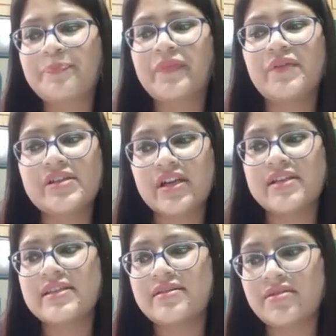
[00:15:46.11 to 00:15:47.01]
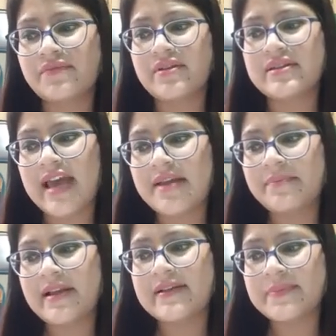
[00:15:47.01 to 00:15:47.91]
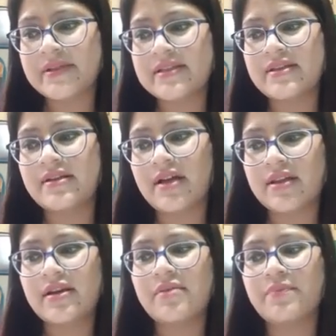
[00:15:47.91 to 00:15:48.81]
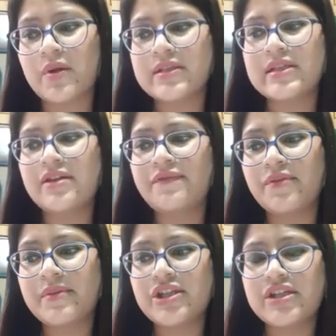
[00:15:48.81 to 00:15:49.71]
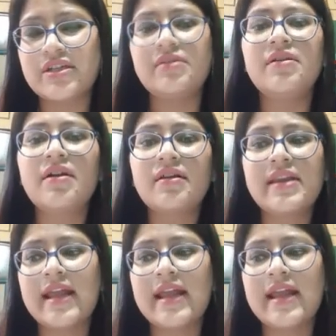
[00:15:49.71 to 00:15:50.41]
which consists of your time, place, person, other important information.